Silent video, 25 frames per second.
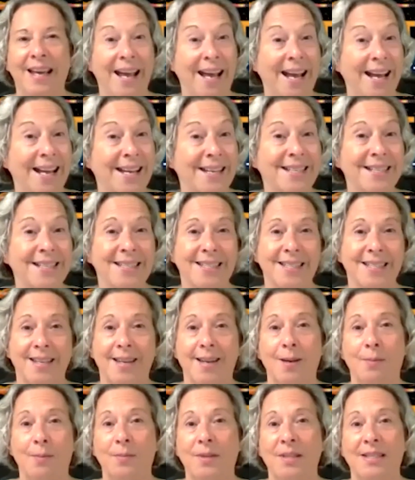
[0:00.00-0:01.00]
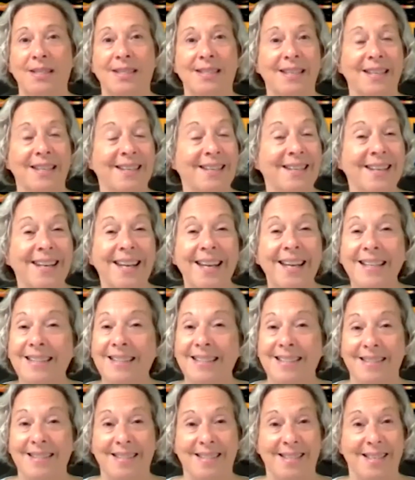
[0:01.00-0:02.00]
Andy Slammons and
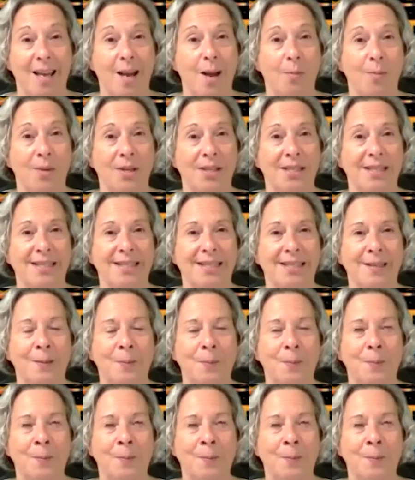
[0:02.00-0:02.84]
Nathan Slammons